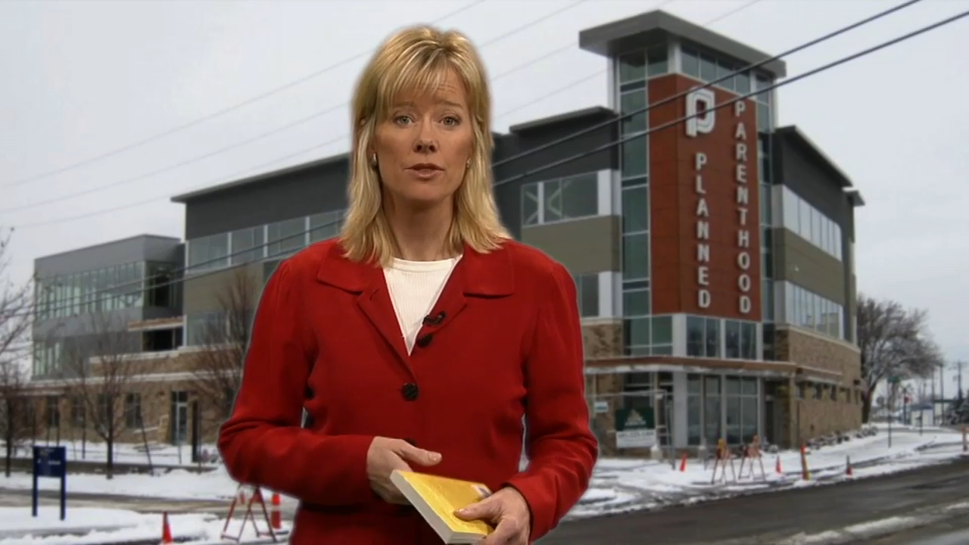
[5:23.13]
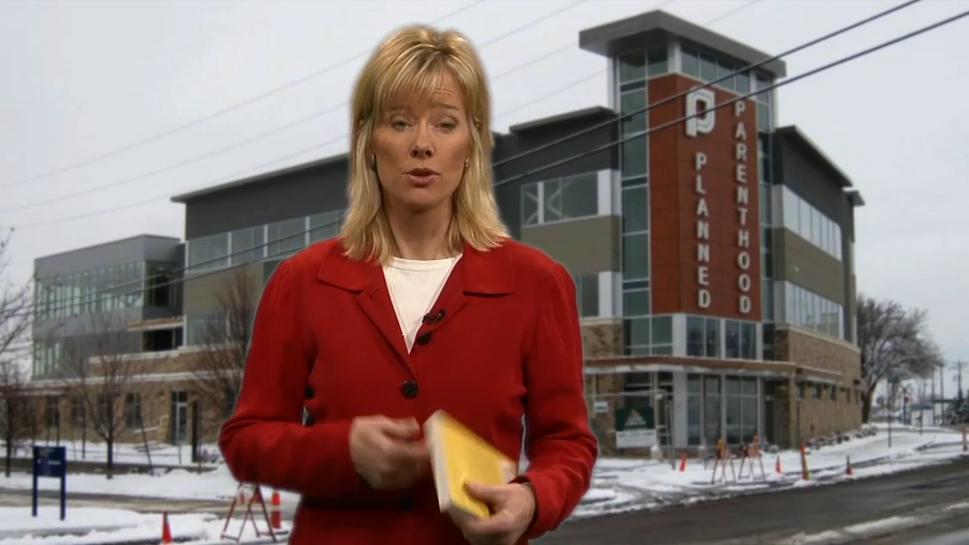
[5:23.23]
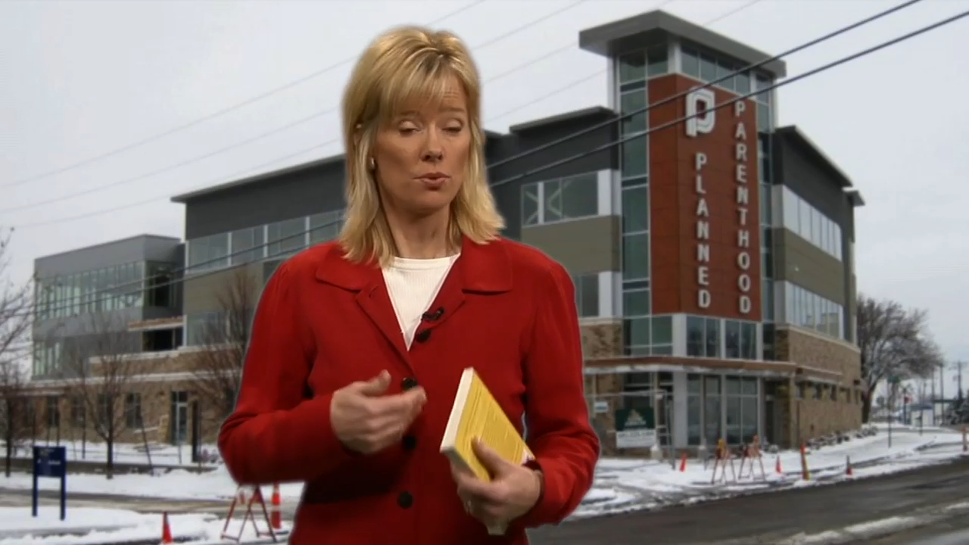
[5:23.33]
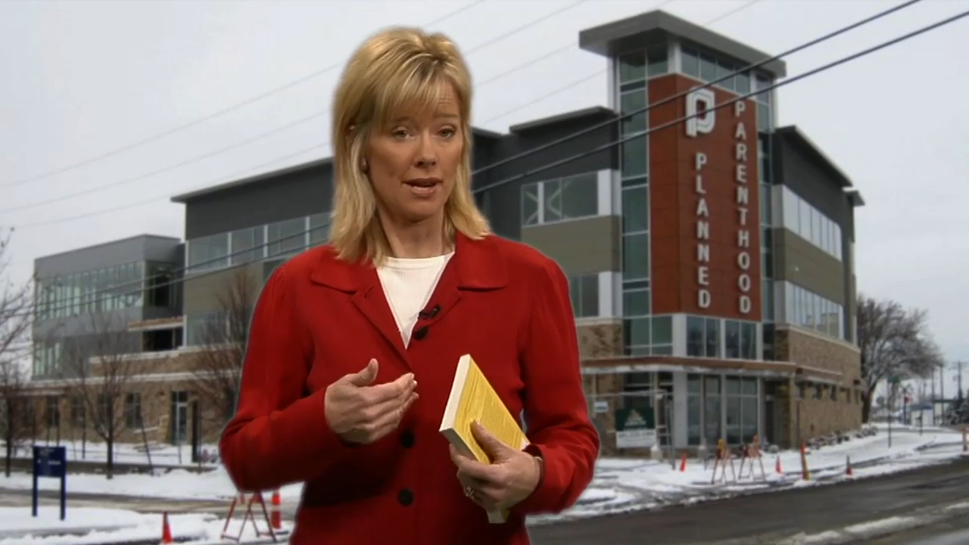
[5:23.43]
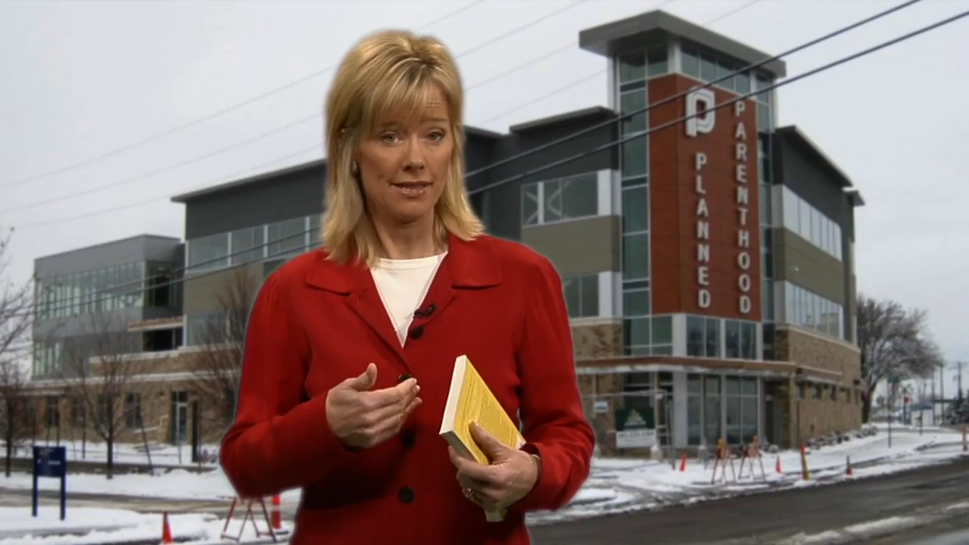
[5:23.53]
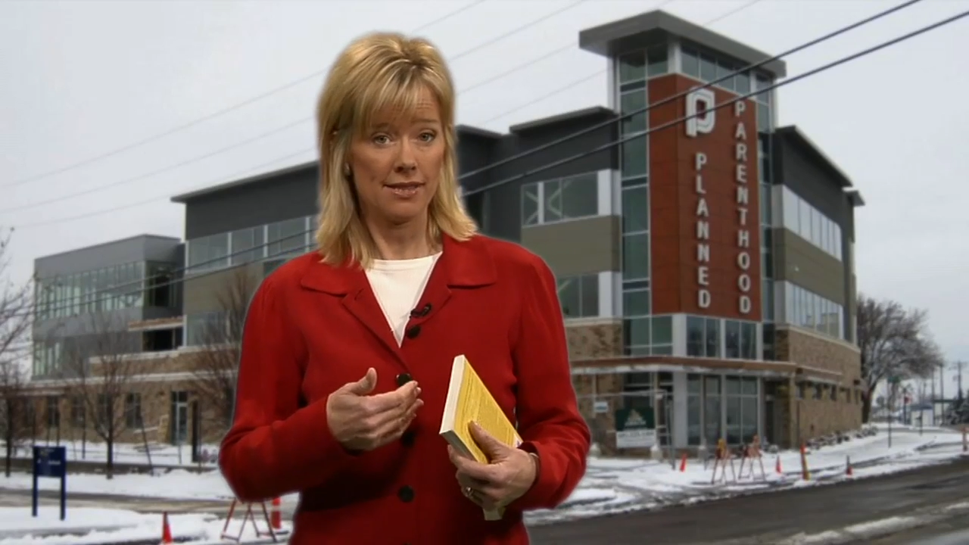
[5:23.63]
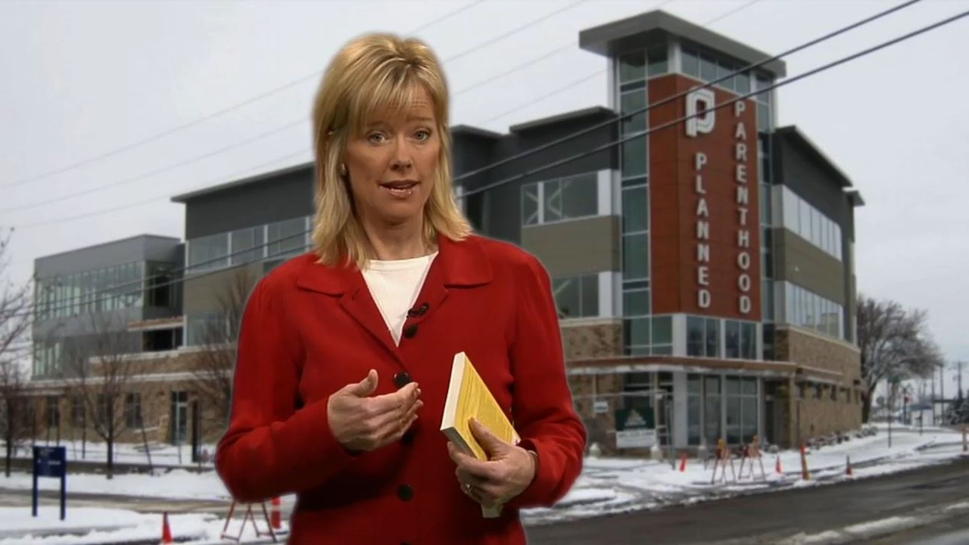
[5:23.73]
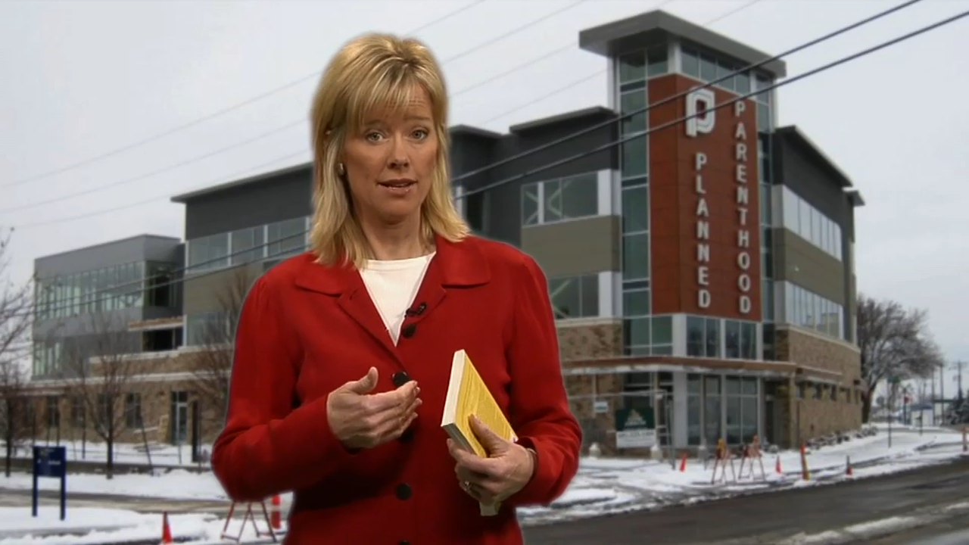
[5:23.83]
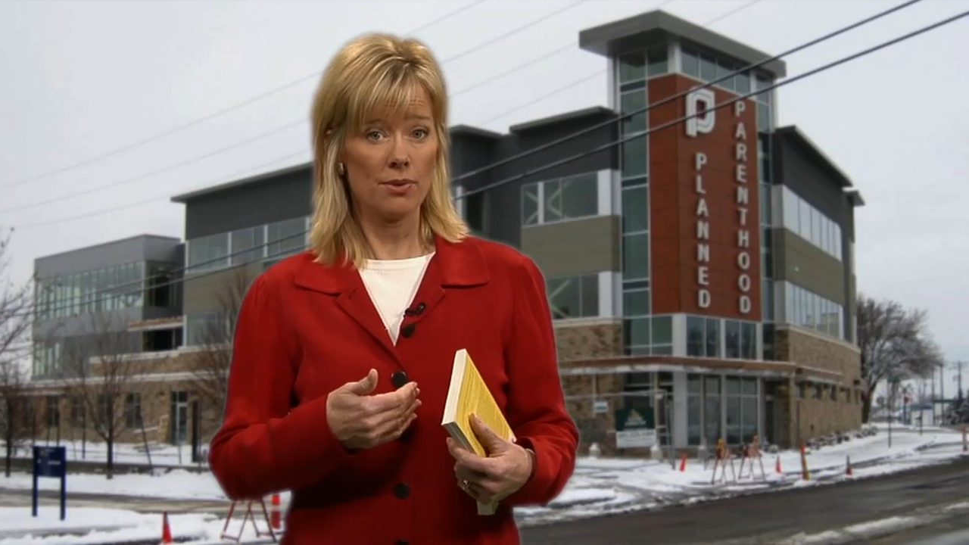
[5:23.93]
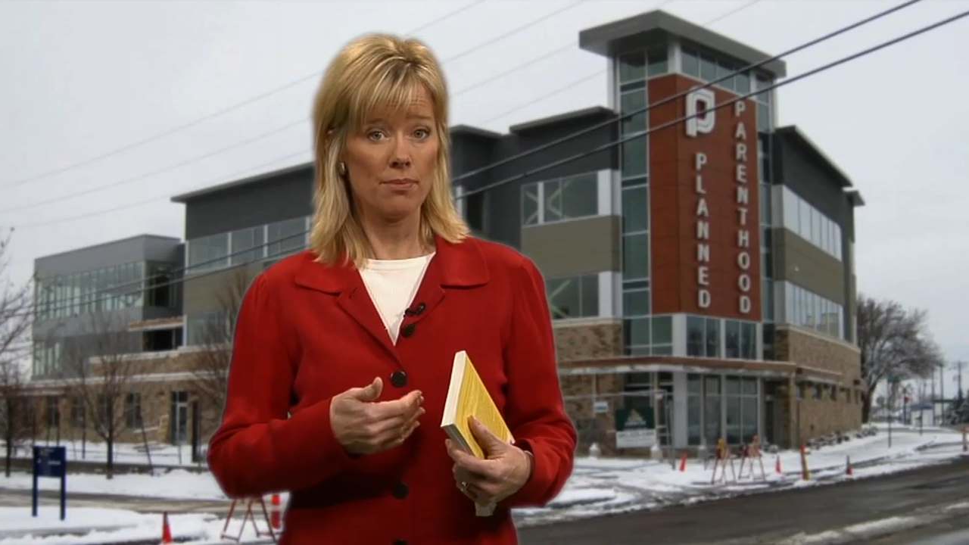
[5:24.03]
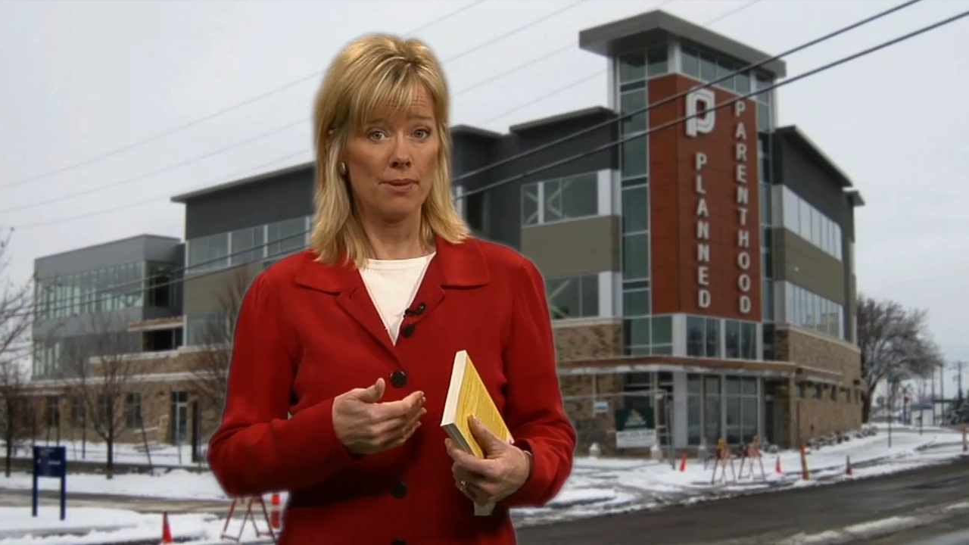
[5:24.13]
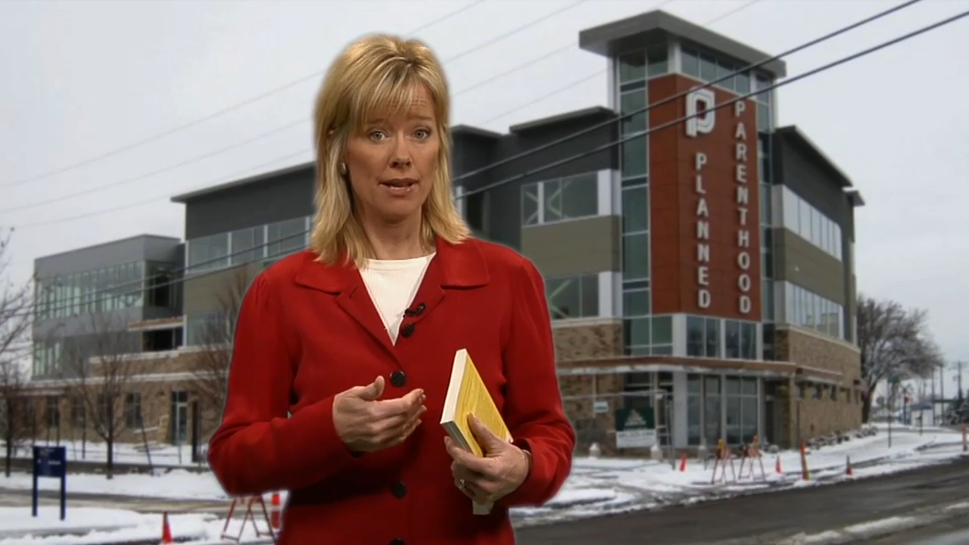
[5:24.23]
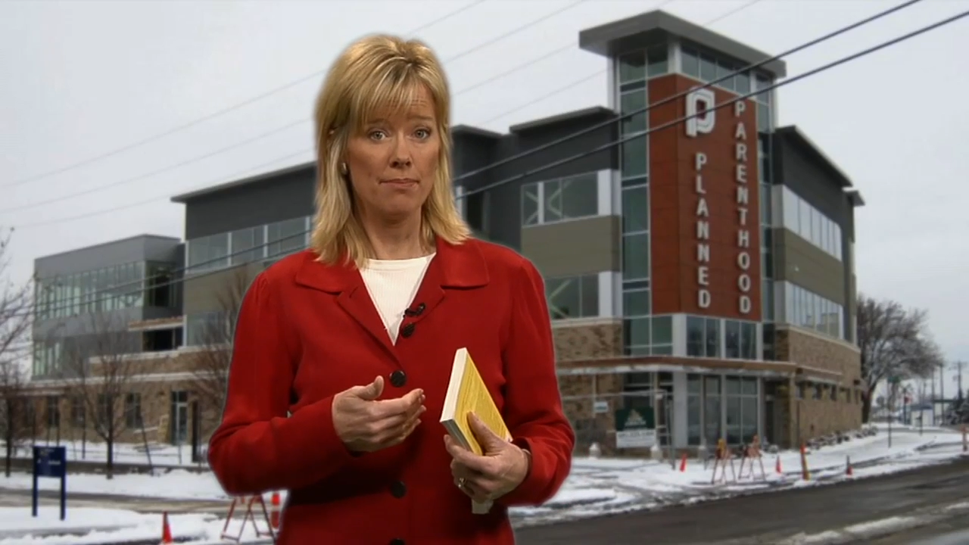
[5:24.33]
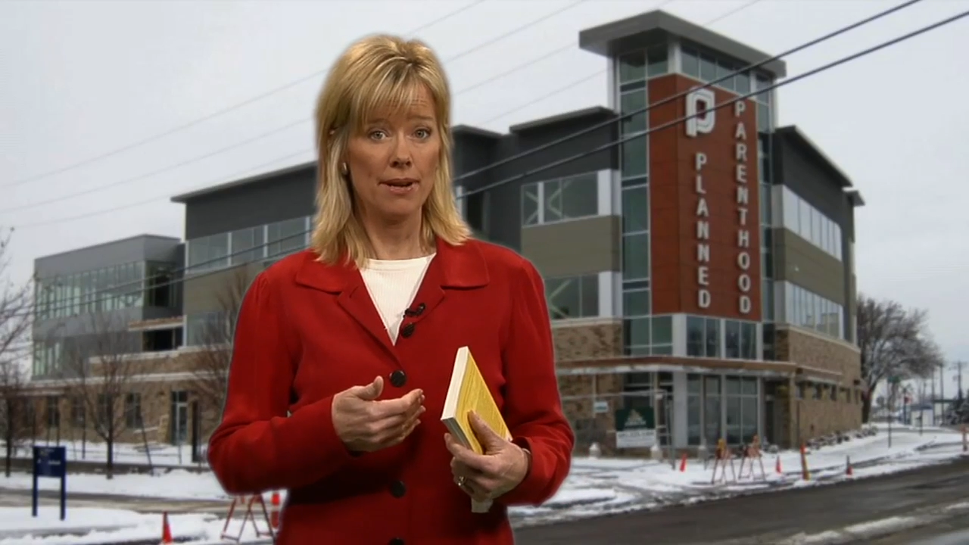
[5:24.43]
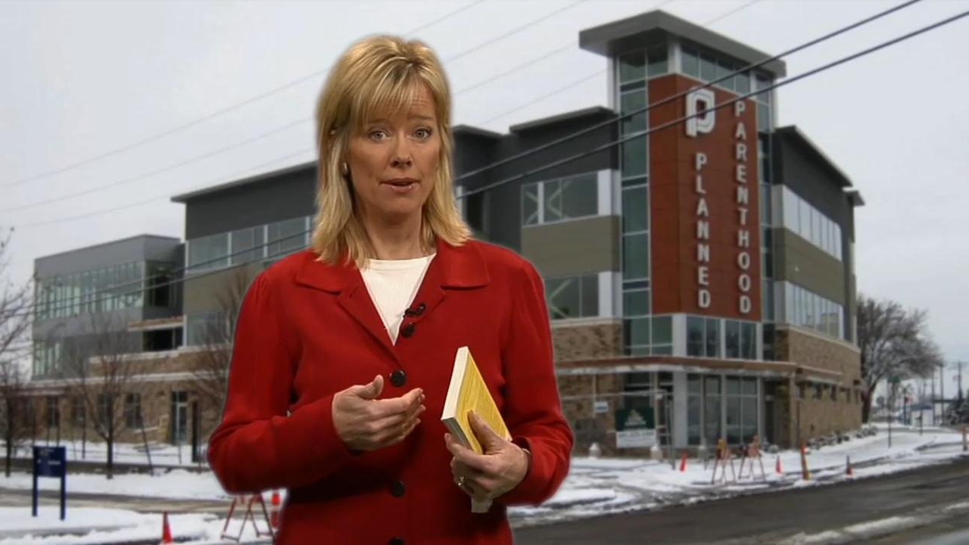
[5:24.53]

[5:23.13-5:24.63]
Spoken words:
So do I stand with Planned